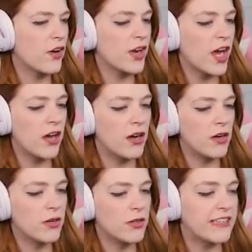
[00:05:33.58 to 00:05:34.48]
Oh
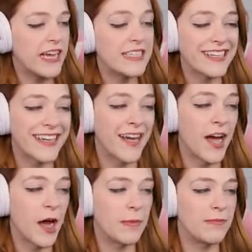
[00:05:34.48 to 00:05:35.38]
no. Santa can
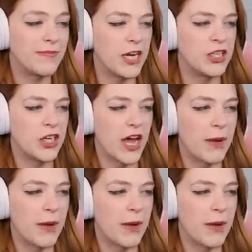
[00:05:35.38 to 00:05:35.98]
come. Change your